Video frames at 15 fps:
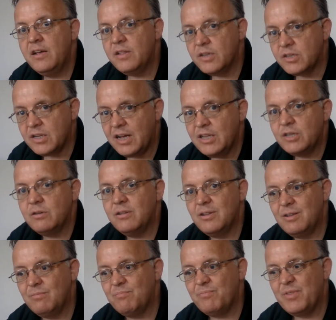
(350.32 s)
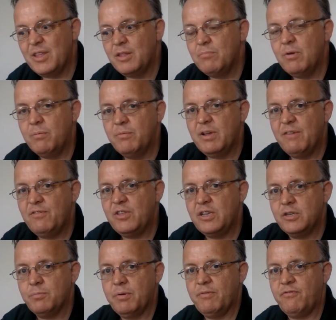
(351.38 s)
The stats at the moment
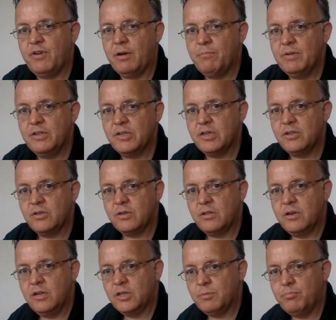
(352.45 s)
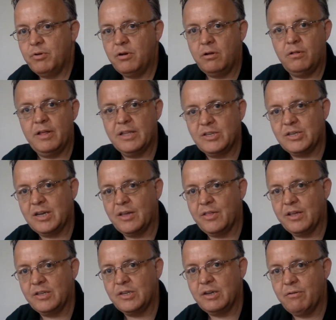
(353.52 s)
everything's a bit fragmented, so they need to pull all that
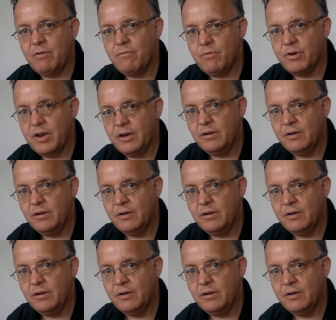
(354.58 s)
together to get it running.